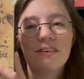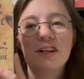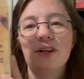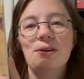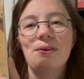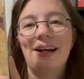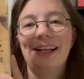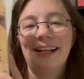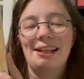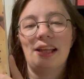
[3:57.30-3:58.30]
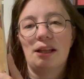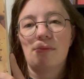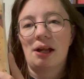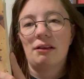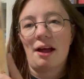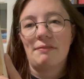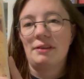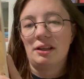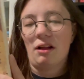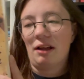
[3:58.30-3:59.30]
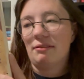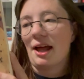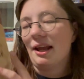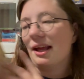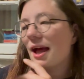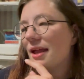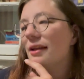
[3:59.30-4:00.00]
knew I needed this in my life until I read it, and